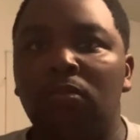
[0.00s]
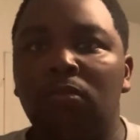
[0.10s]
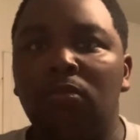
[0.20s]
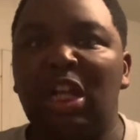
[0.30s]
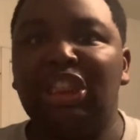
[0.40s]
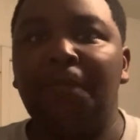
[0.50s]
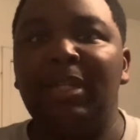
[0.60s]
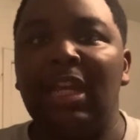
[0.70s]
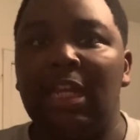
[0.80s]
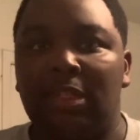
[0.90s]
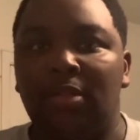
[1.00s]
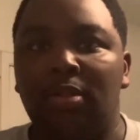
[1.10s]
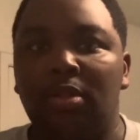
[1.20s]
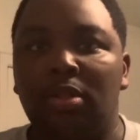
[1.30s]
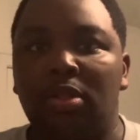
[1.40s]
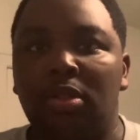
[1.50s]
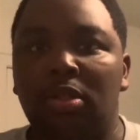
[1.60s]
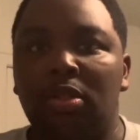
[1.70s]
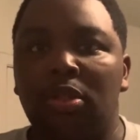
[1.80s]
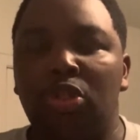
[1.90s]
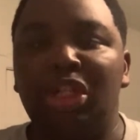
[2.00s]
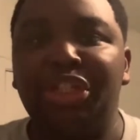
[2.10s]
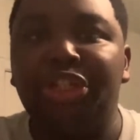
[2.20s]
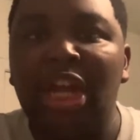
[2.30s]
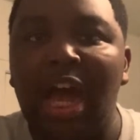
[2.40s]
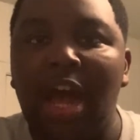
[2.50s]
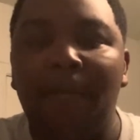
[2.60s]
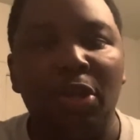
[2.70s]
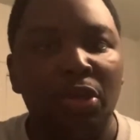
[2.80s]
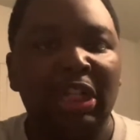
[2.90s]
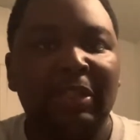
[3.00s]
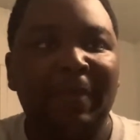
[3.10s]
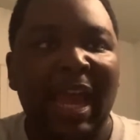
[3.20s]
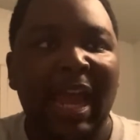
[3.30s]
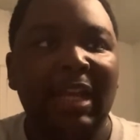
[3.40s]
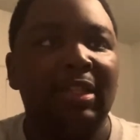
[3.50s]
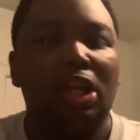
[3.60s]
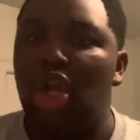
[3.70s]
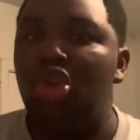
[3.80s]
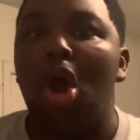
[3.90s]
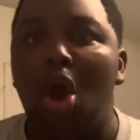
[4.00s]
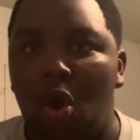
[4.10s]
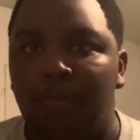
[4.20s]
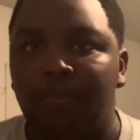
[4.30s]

that should be it. You did your job, get your bags, and you go home.